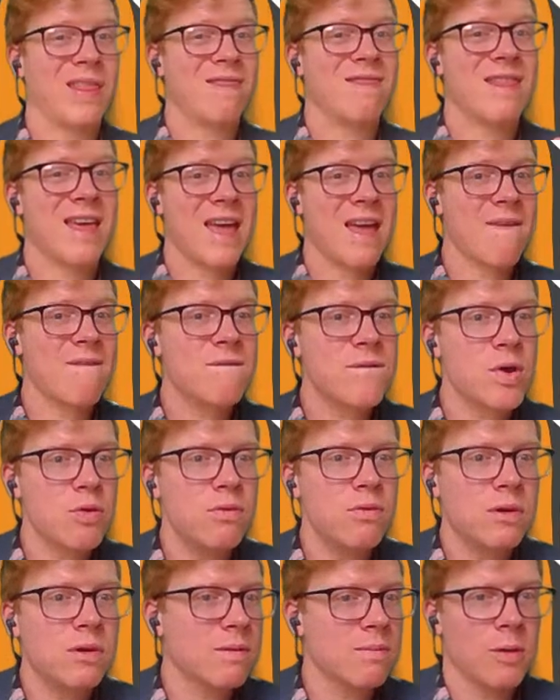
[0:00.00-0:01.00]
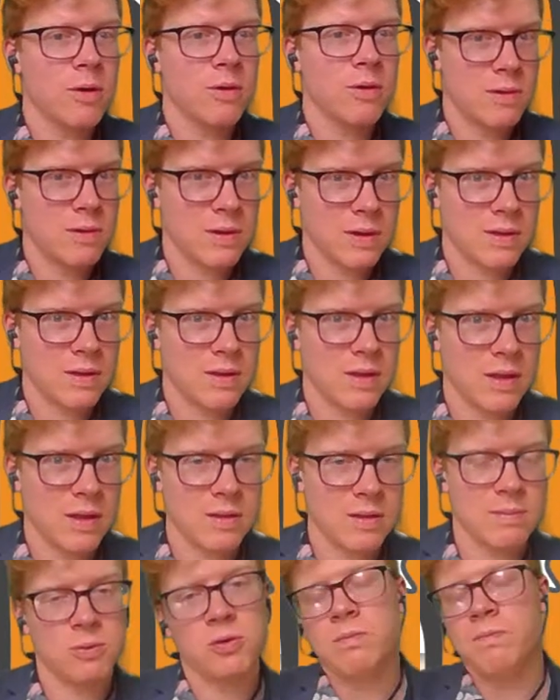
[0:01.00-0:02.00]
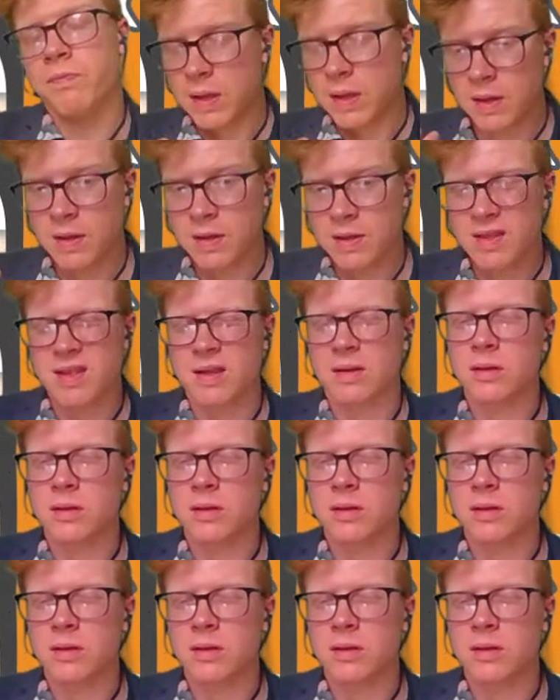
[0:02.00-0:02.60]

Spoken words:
answer to that mice question for